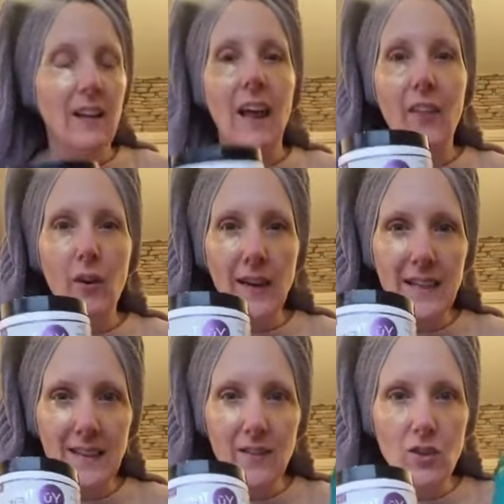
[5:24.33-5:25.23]
like the
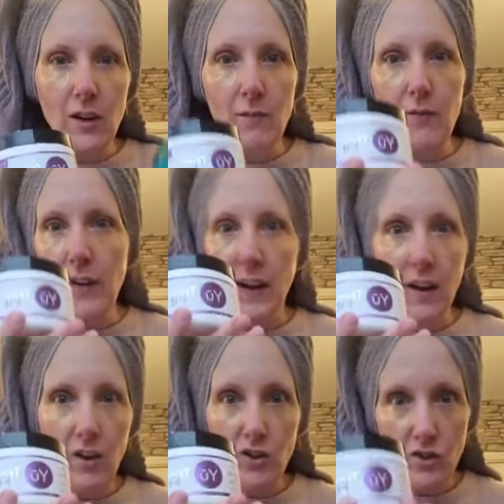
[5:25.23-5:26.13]
greens and the Trimfit
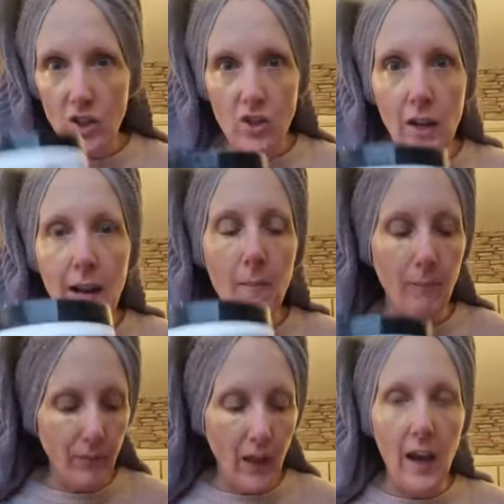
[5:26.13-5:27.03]
or just the
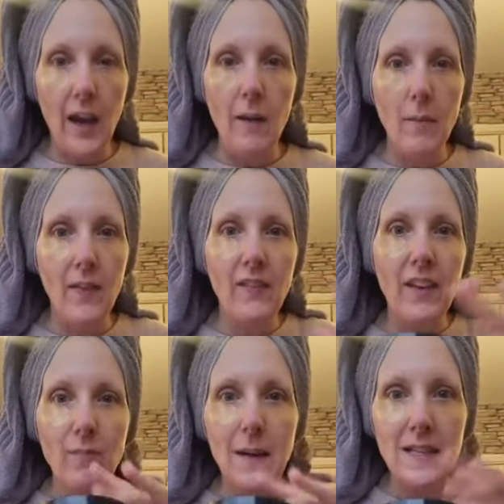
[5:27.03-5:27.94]
trim, they've
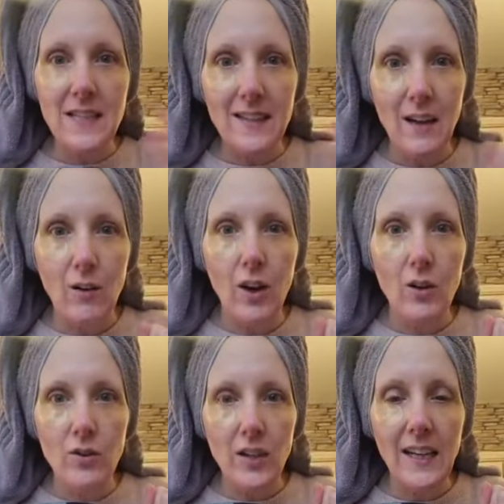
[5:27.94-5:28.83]
given me a discount
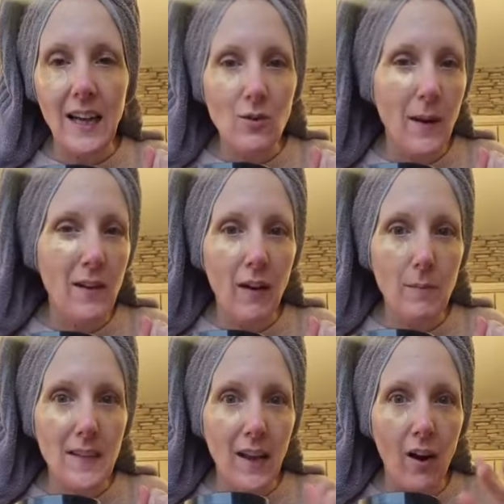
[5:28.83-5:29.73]
code so you can get
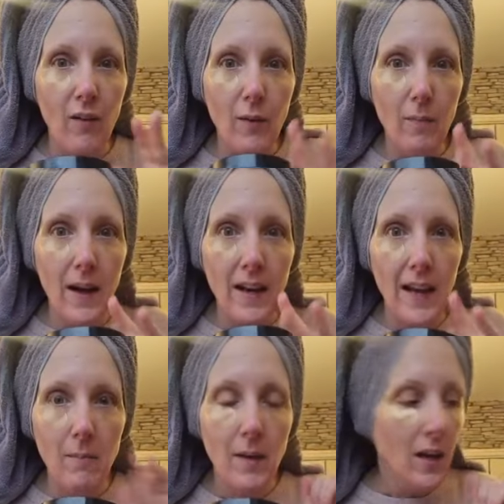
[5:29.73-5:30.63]
25% off with my
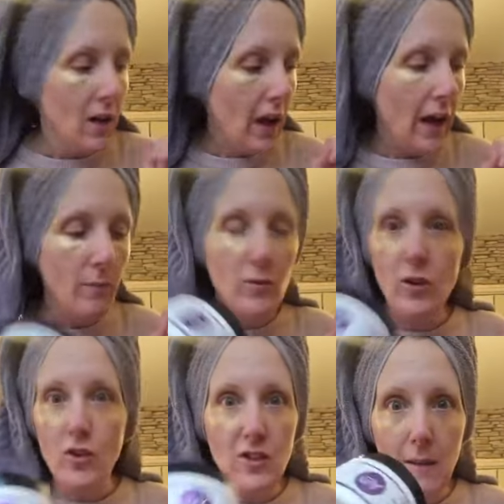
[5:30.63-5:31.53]
name.
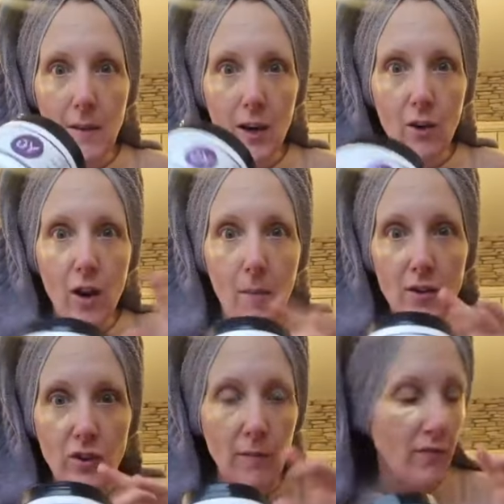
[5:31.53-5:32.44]
So just let me know,
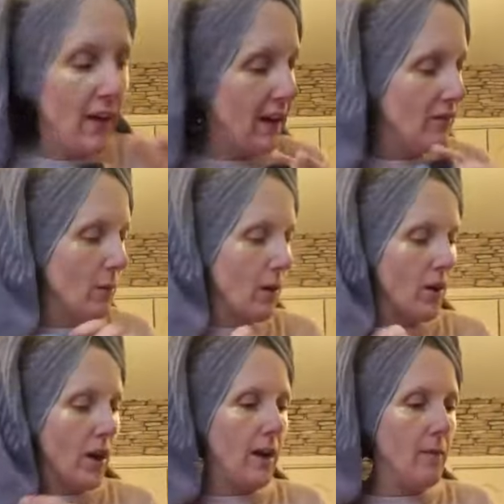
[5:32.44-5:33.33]
comment Trimfit if you want
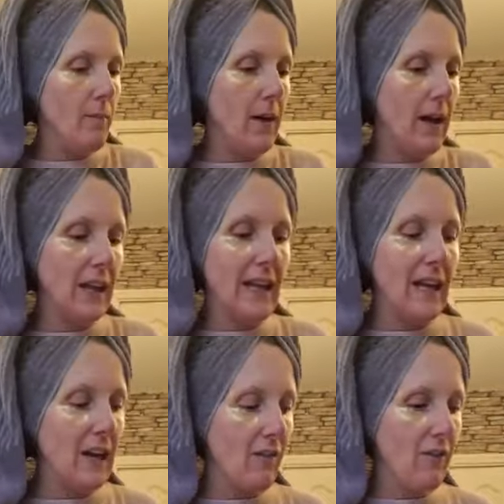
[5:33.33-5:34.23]
a
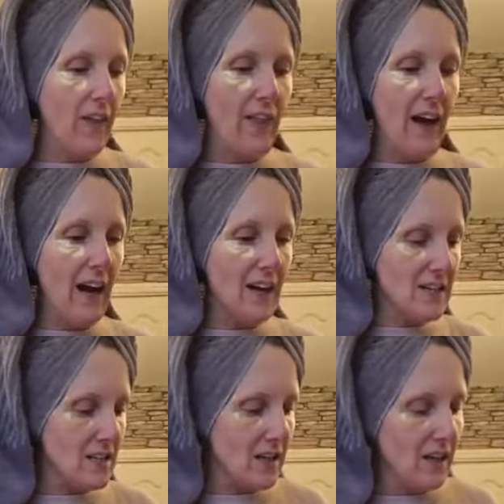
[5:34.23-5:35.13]
link for
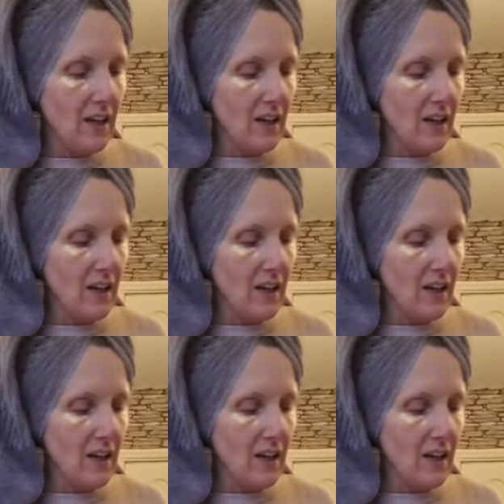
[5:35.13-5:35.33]
that.